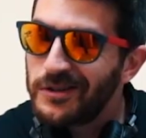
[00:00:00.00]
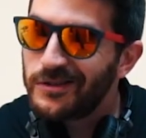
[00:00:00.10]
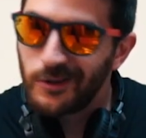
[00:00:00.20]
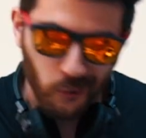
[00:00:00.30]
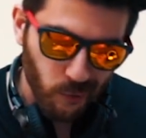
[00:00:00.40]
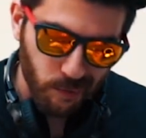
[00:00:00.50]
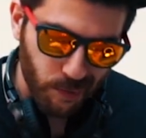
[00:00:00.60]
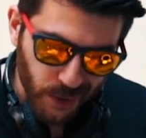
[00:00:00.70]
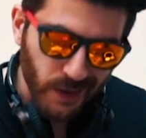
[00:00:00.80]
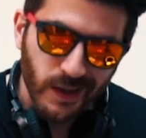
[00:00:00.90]
it. You
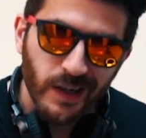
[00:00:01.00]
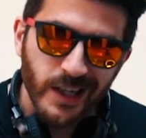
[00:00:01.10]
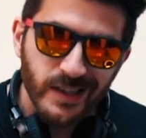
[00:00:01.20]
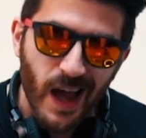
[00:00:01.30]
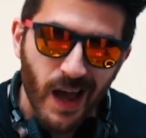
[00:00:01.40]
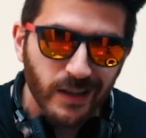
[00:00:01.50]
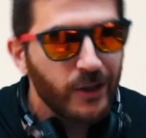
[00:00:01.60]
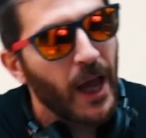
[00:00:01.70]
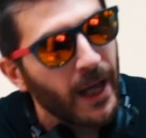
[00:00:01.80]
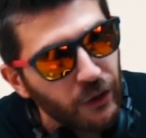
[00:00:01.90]
put it in his
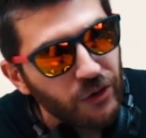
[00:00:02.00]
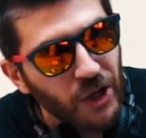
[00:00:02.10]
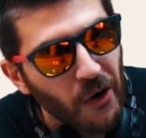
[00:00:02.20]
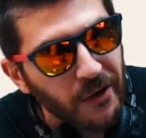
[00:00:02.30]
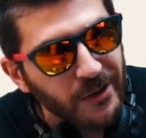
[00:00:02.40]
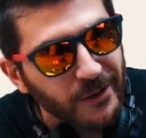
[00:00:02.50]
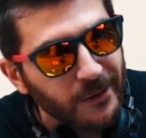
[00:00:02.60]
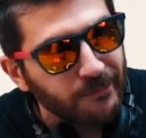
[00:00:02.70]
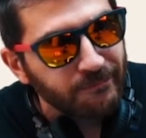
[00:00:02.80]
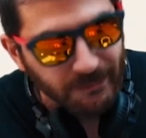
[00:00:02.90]
ass and you charge it.
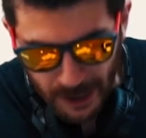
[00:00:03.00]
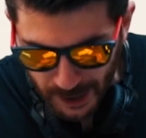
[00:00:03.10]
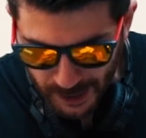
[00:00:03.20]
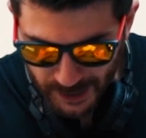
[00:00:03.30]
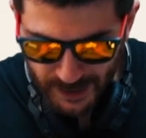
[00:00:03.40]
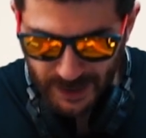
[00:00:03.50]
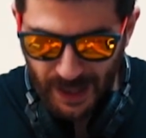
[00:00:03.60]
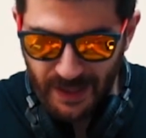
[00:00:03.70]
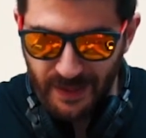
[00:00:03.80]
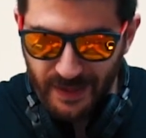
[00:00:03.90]

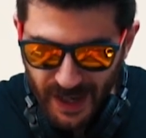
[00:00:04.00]
And